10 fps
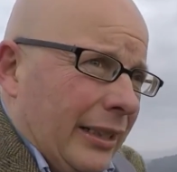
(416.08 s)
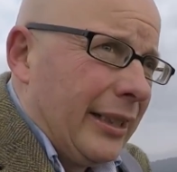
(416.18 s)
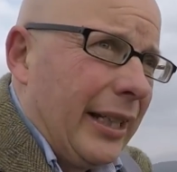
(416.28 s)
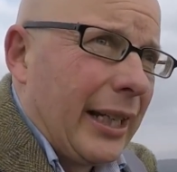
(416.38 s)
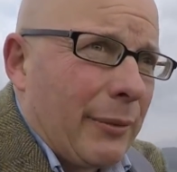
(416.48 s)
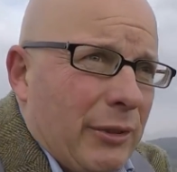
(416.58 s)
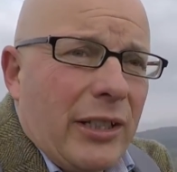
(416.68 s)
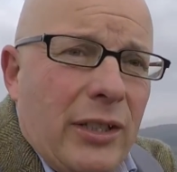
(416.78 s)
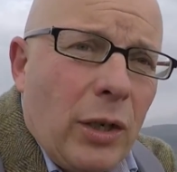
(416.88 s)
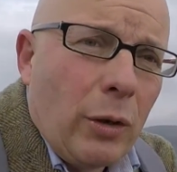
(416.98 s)
Getting up to
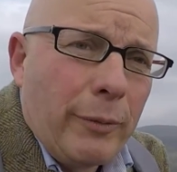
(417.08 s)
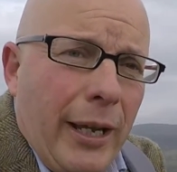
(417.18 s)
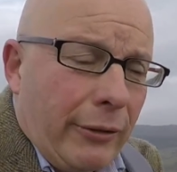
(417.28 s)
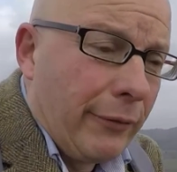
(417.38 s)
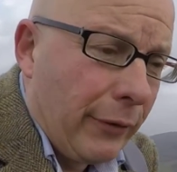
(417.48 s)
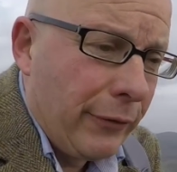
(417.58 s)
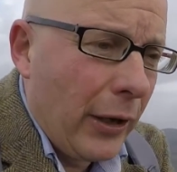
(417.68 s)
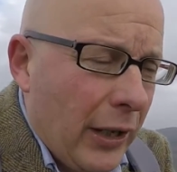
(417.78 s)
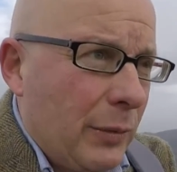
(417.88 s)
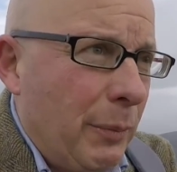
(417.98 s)
the top now of the
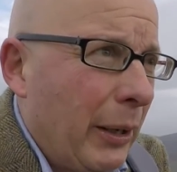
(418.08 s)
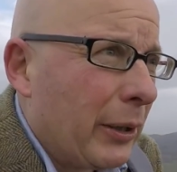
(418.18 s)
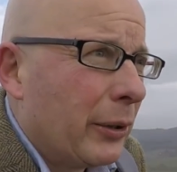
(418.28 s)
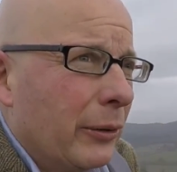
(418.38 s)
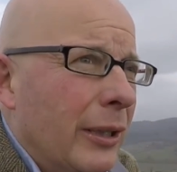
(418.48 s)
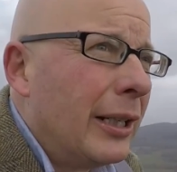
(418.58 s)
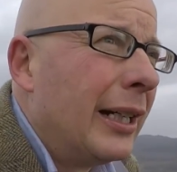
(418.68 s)
first pinnacle